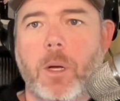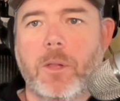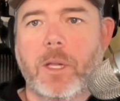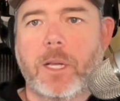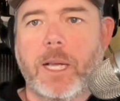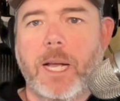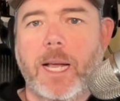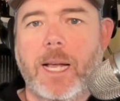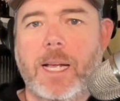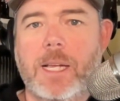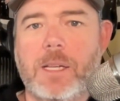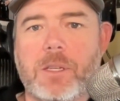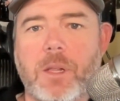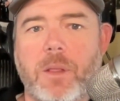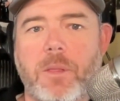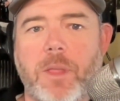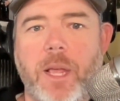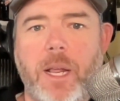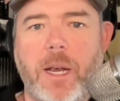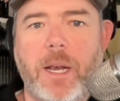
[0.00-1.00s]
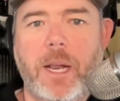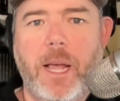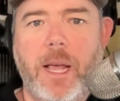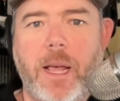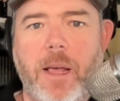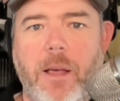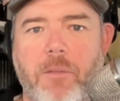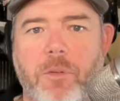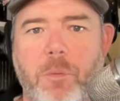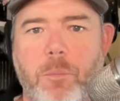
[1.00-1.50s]
the guys that
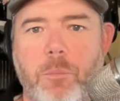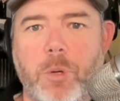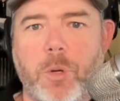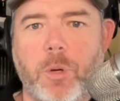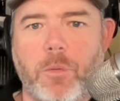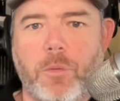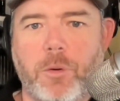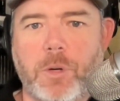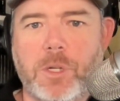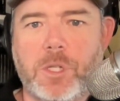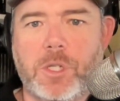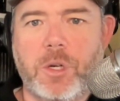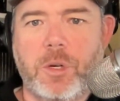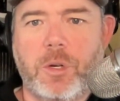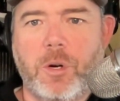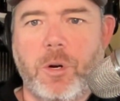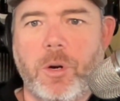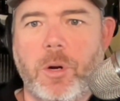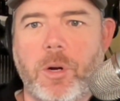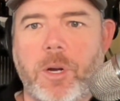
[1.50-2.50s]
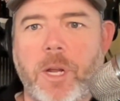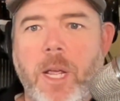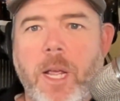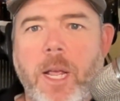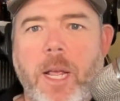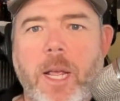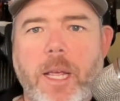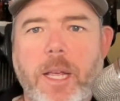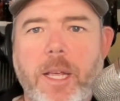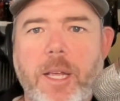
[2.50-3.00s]
have moved. Christian Kirk
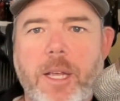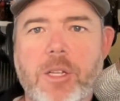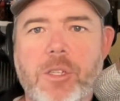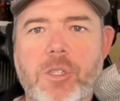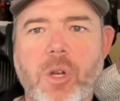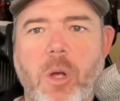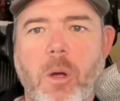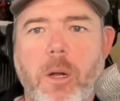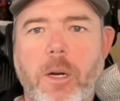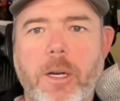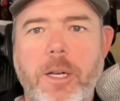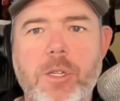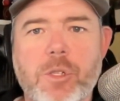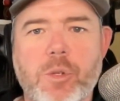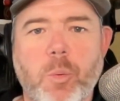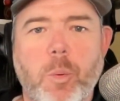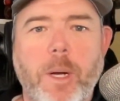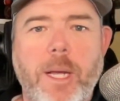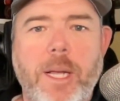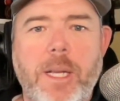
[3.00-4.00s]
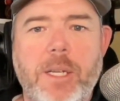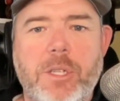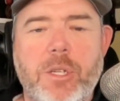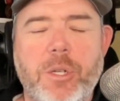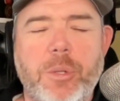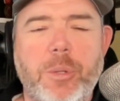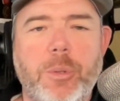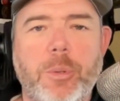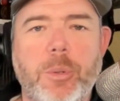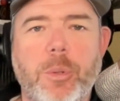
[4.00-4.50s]
is on his way
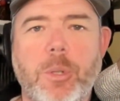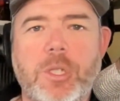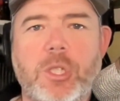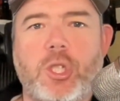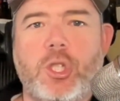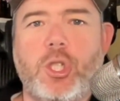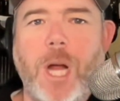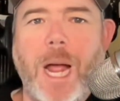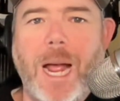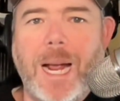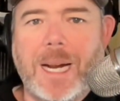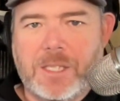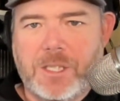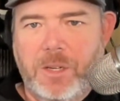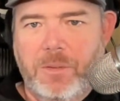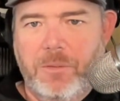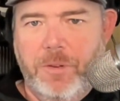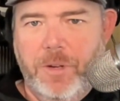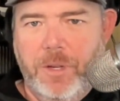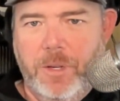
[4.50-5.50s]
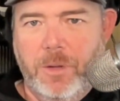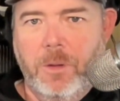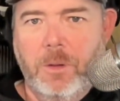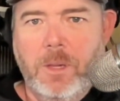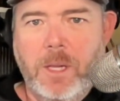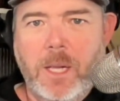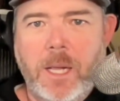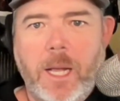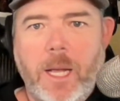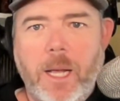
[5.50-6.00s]
to
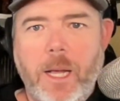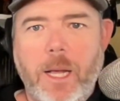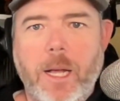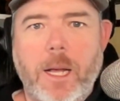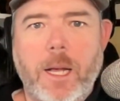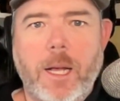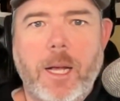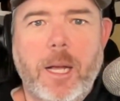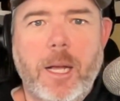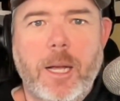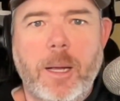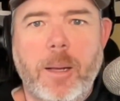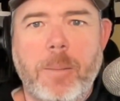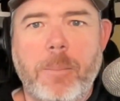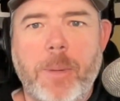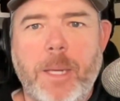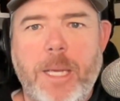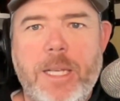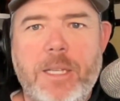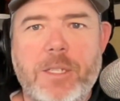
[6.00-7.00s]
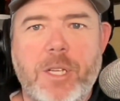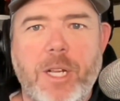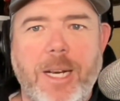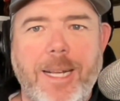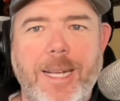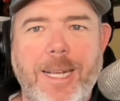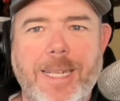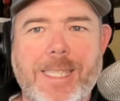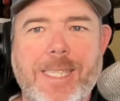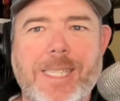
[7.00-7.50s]
Jacksonville. He's going to
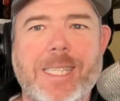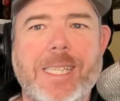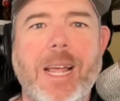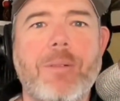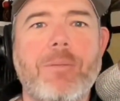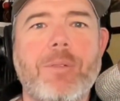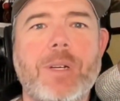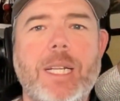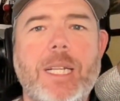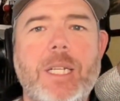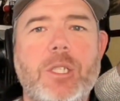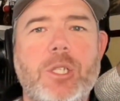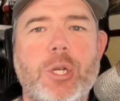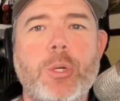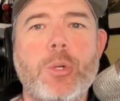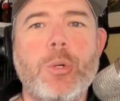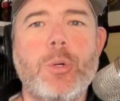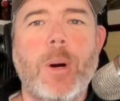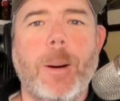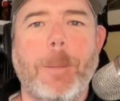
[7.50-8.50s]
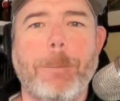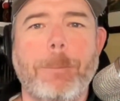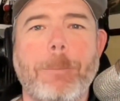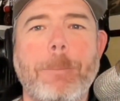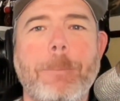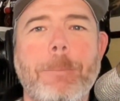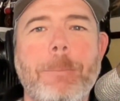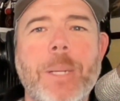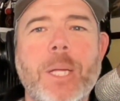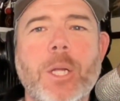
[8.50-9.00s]
get $72
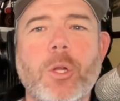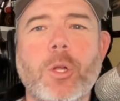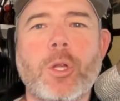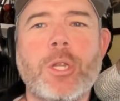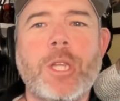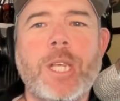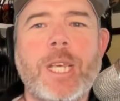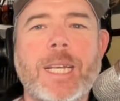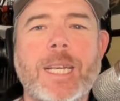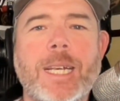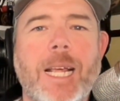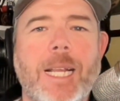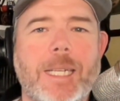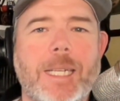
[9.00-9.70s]
million.